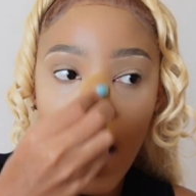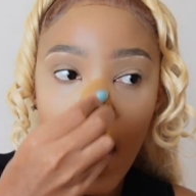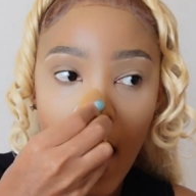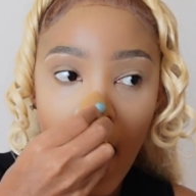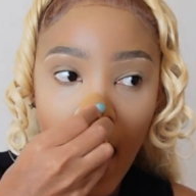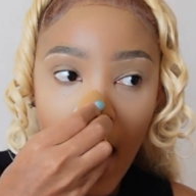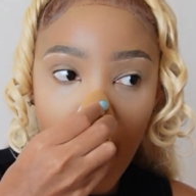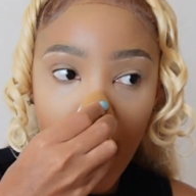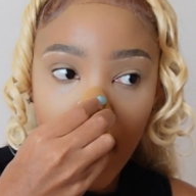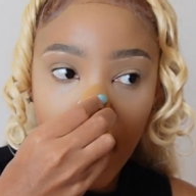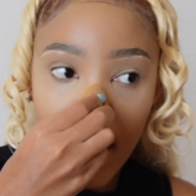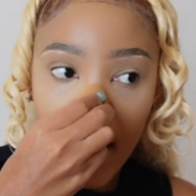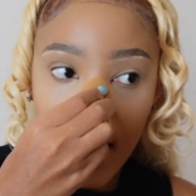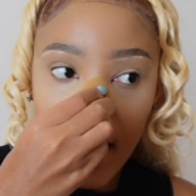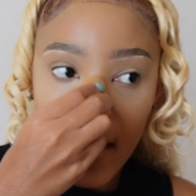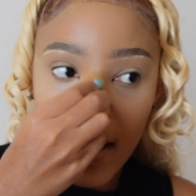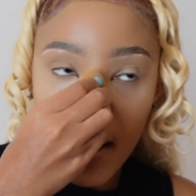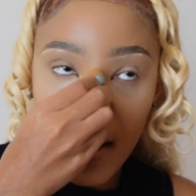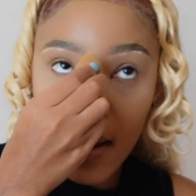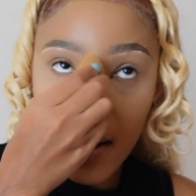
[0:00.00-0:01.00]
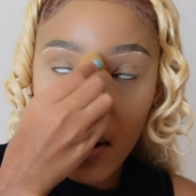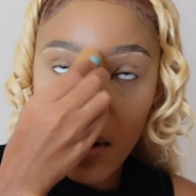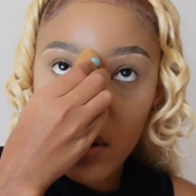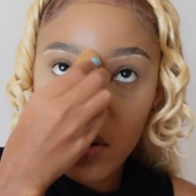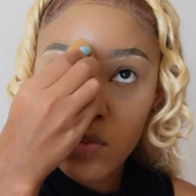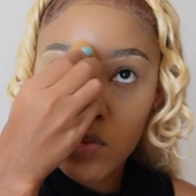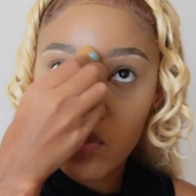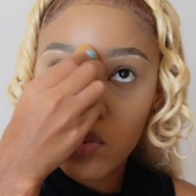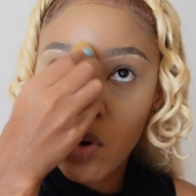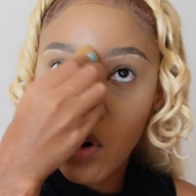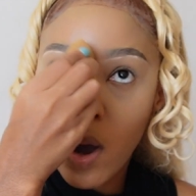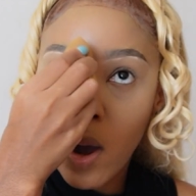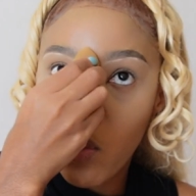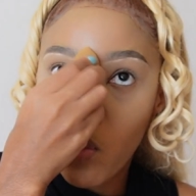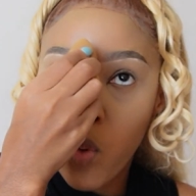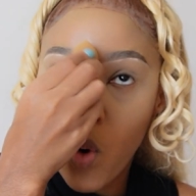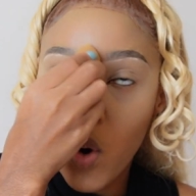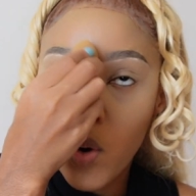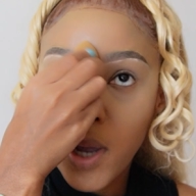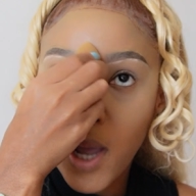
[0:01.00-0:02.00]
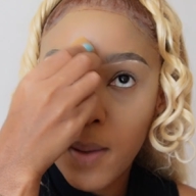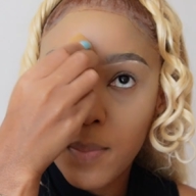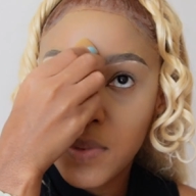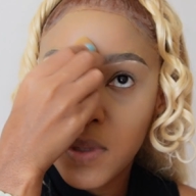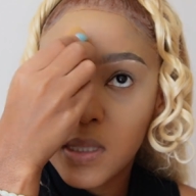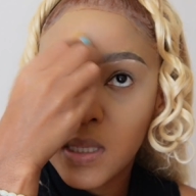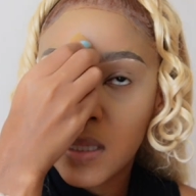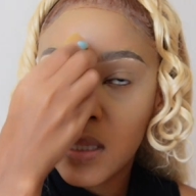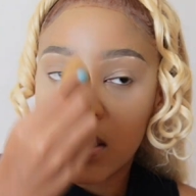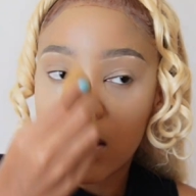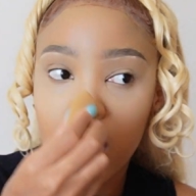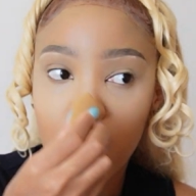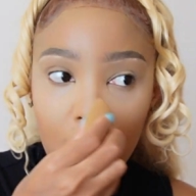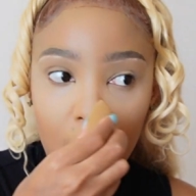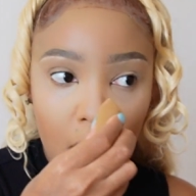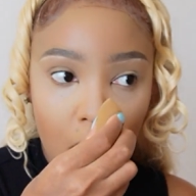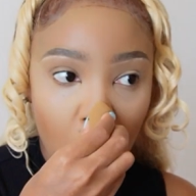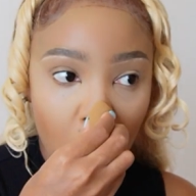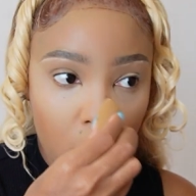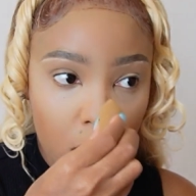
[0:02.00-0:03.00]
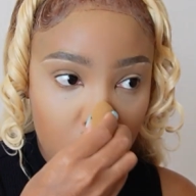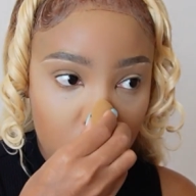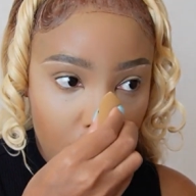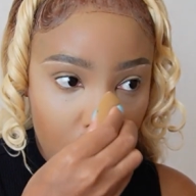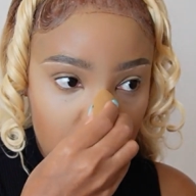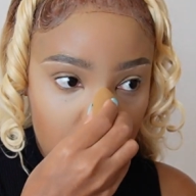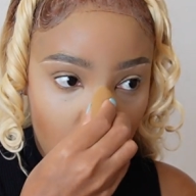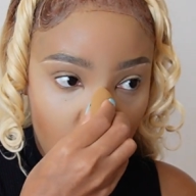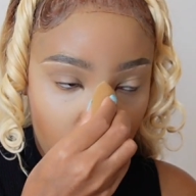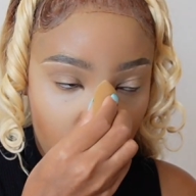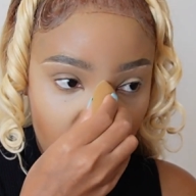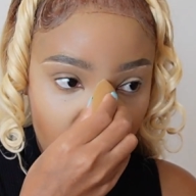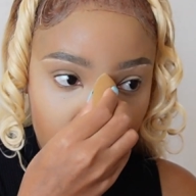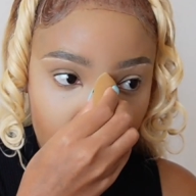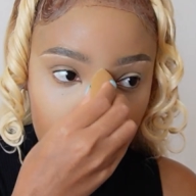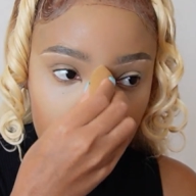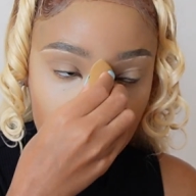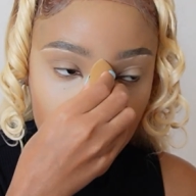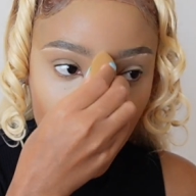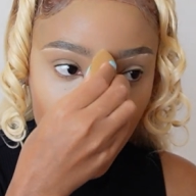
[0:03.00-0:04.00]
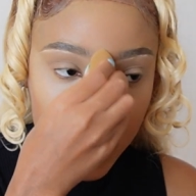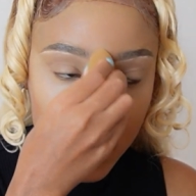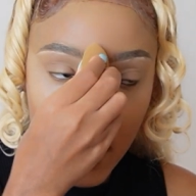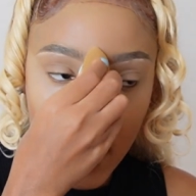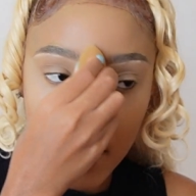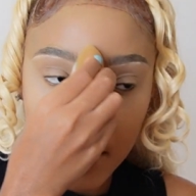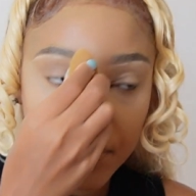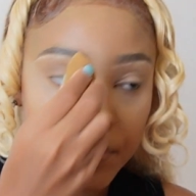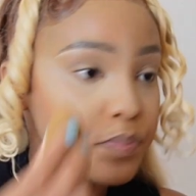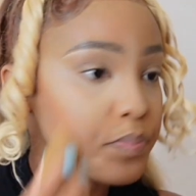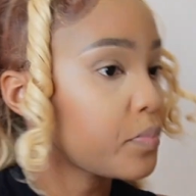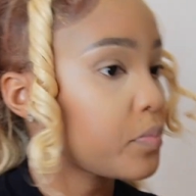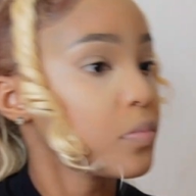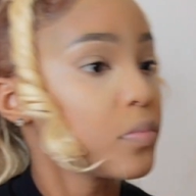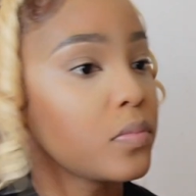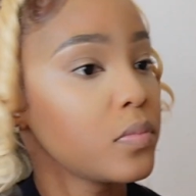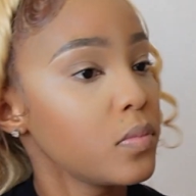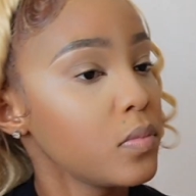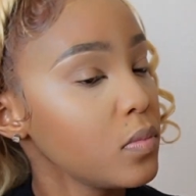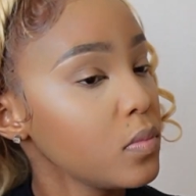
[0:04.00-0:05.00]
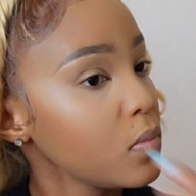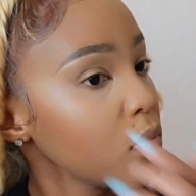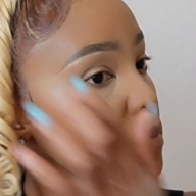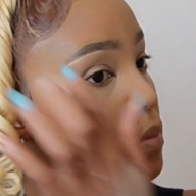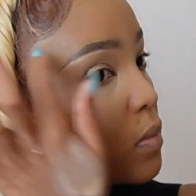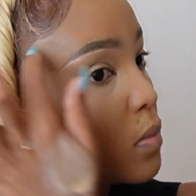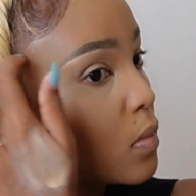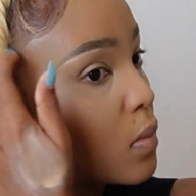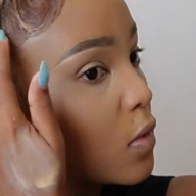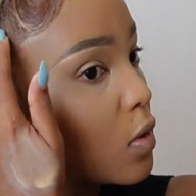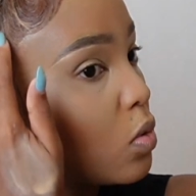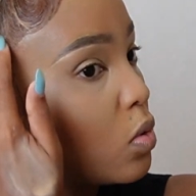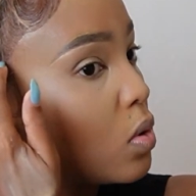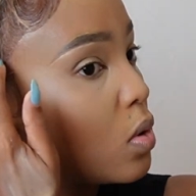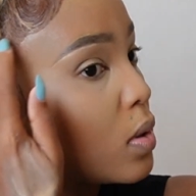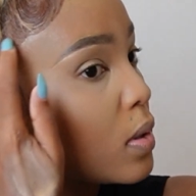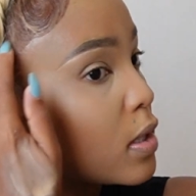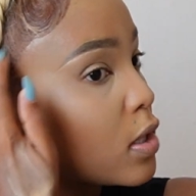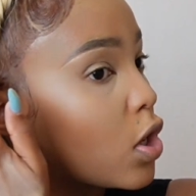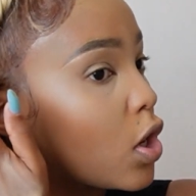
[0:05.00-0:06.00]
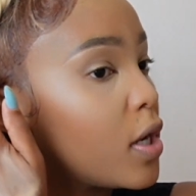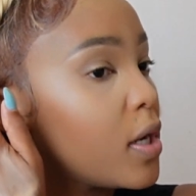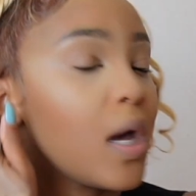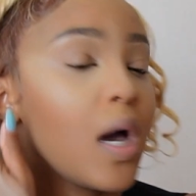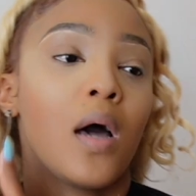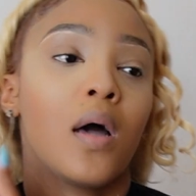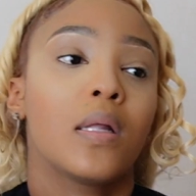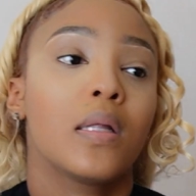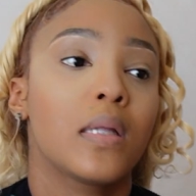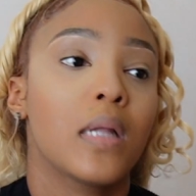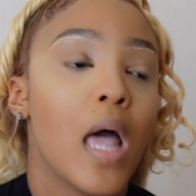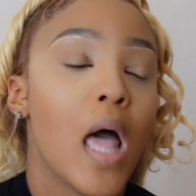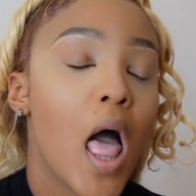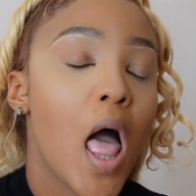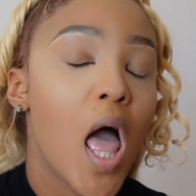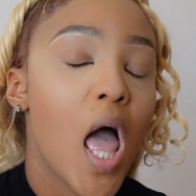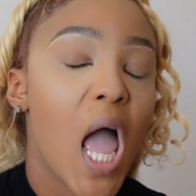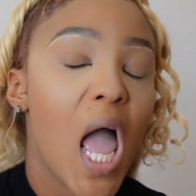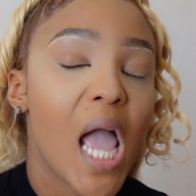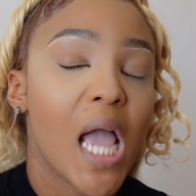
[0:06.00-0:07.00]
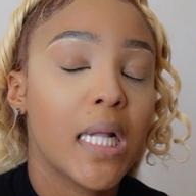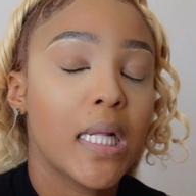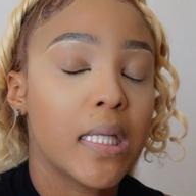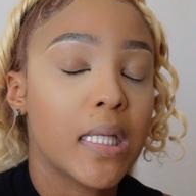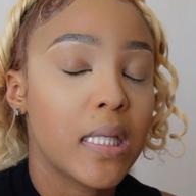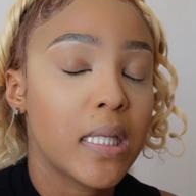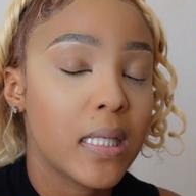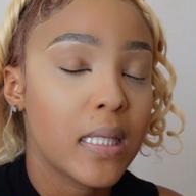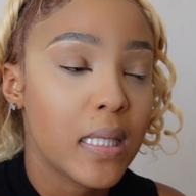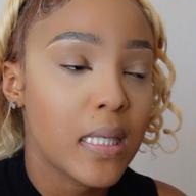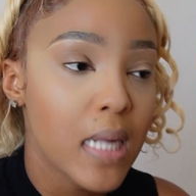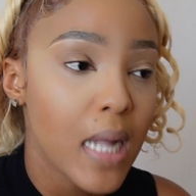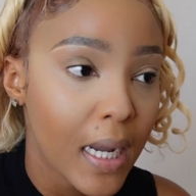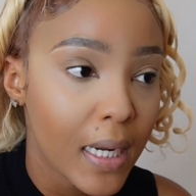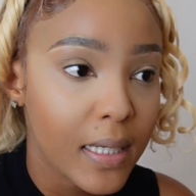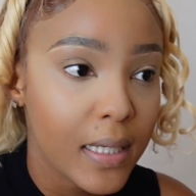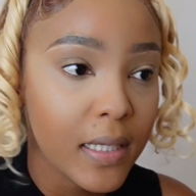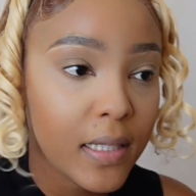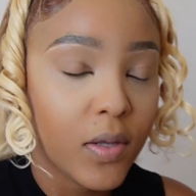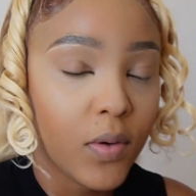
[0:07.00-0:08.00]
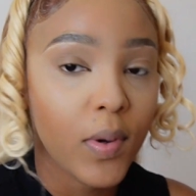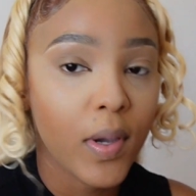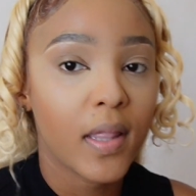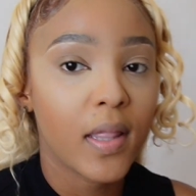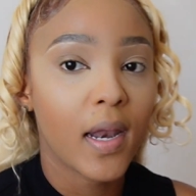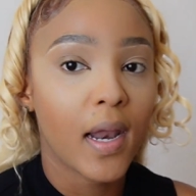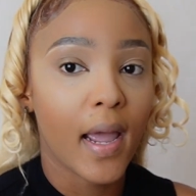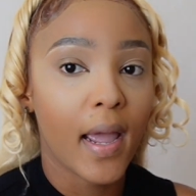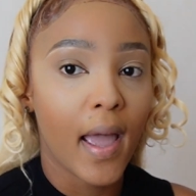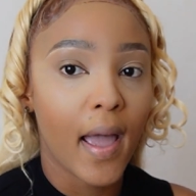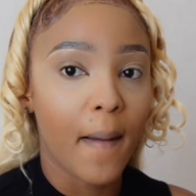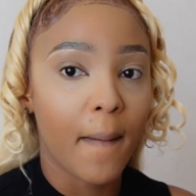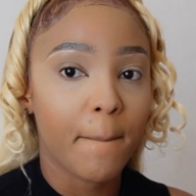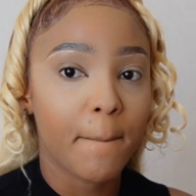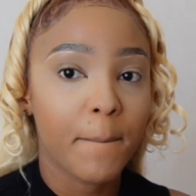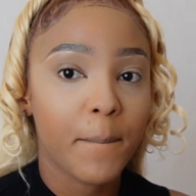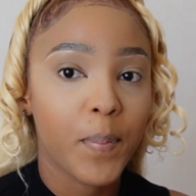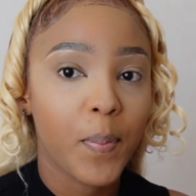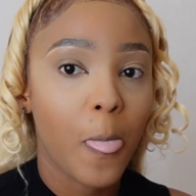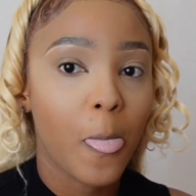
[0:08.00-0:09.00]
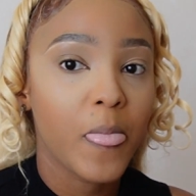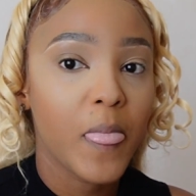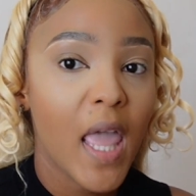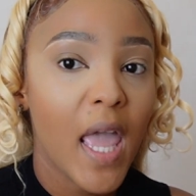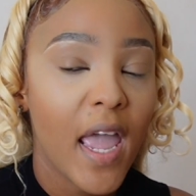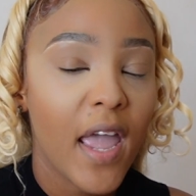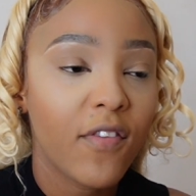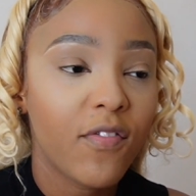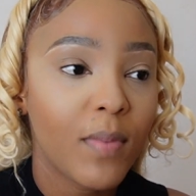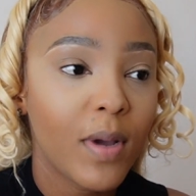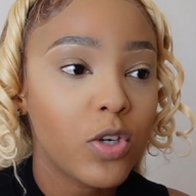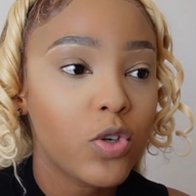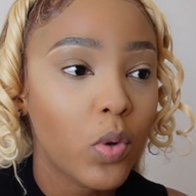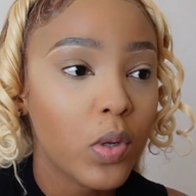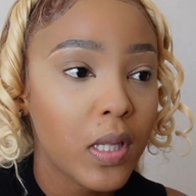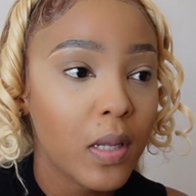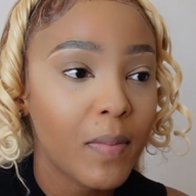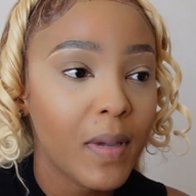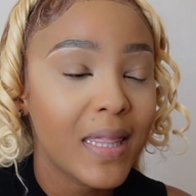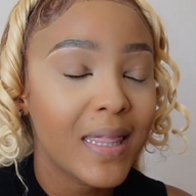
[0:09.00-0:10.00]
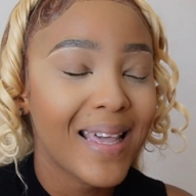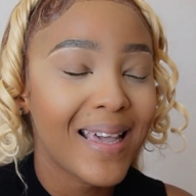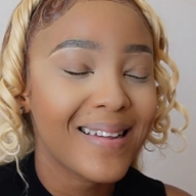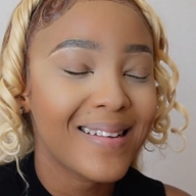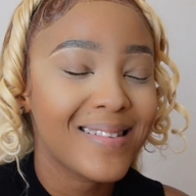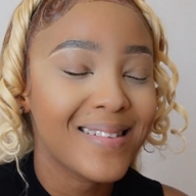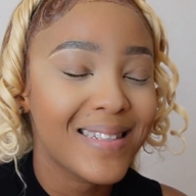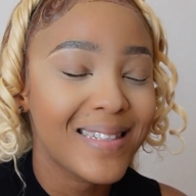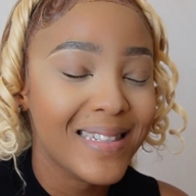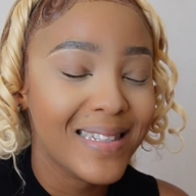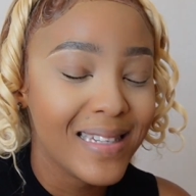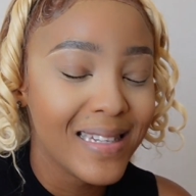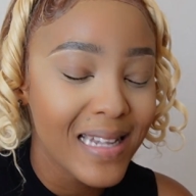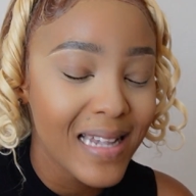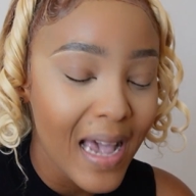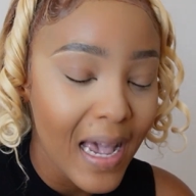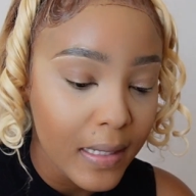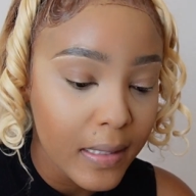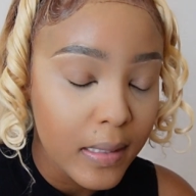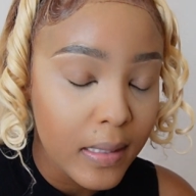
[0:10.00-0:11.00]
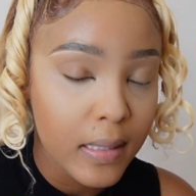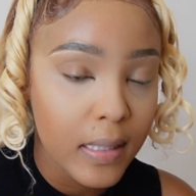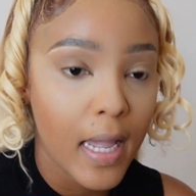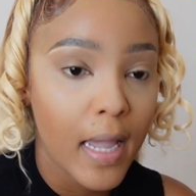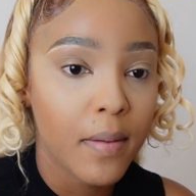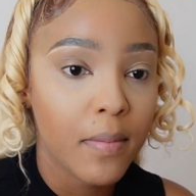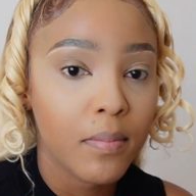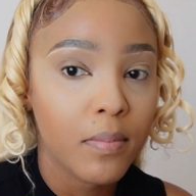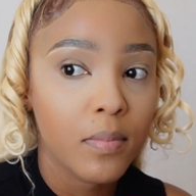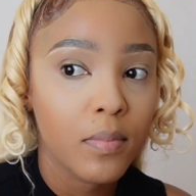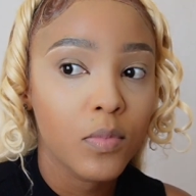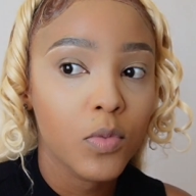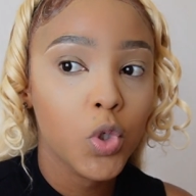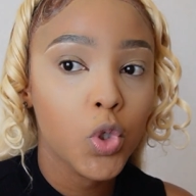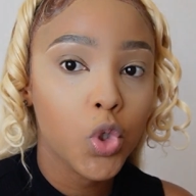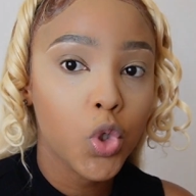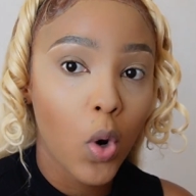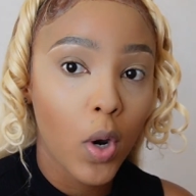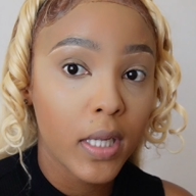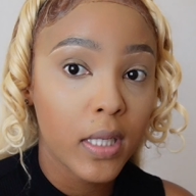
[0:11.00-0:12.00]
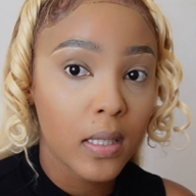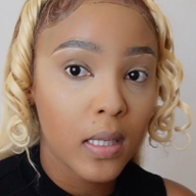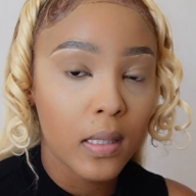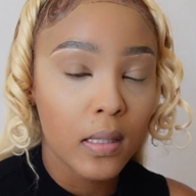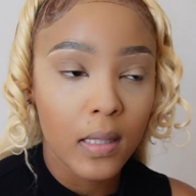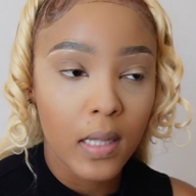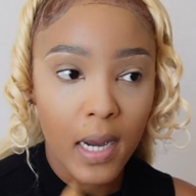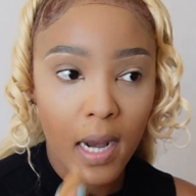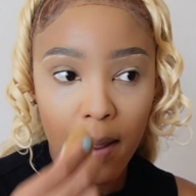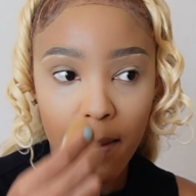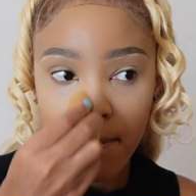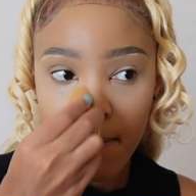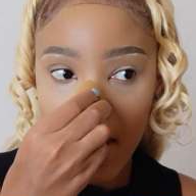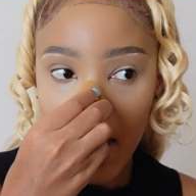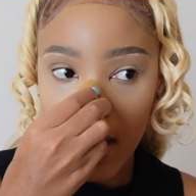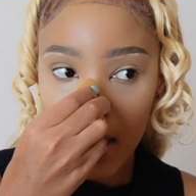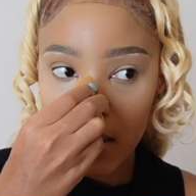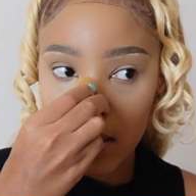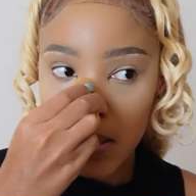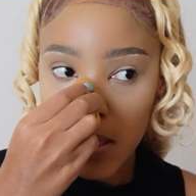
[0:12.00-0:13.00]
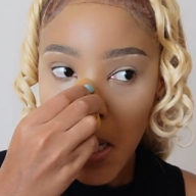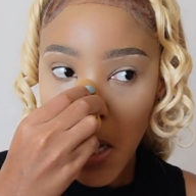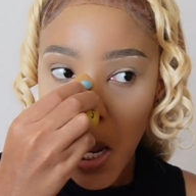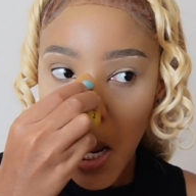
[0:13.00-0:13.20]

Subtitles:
I woke up this other day and I asked myself, if my daughter turned out exactly the way that I am, if my daughter made the exact same choices that I made,